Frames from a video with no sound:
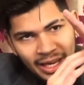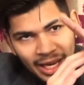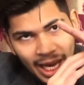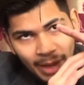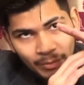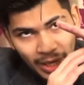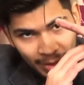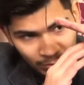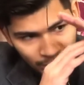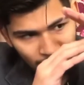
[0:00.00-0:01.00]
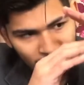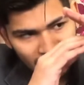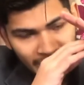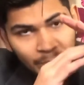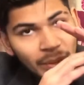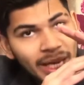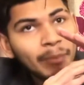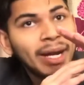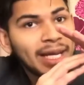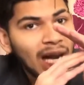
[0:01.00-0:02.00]
MCP
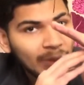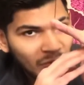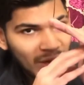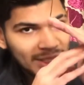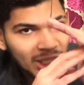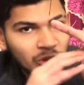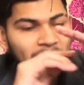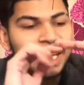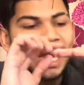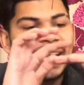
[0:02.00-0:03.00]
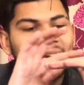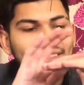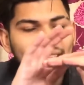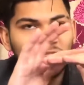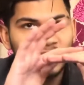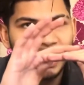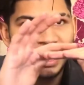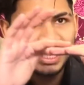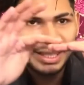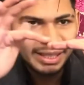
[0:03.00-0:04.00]
metacarpophalangeal joint and extension
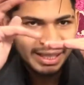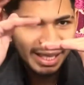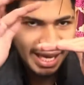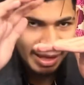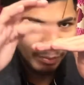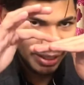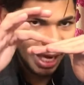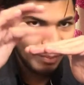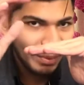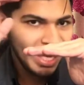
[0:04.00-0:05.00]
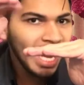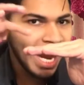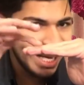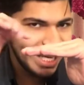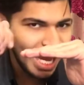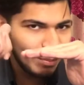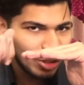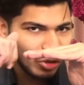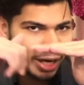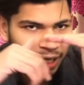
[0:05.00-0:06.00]
at PIP and DIP
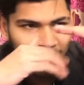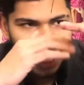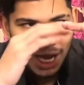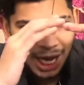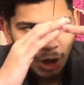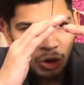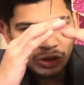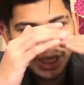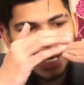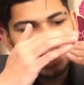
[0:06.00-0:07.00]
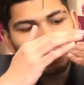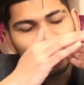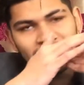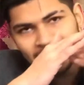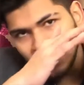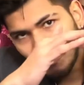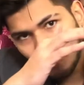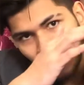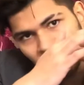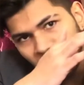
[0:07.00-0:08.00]
joint. Alongside, you can see
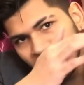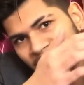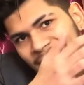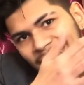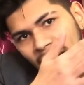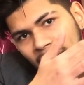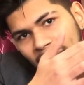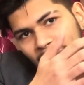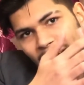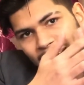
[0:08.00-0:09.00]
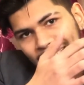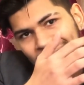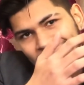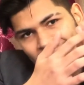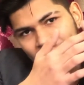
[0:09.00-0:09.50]
my fingers are adducted.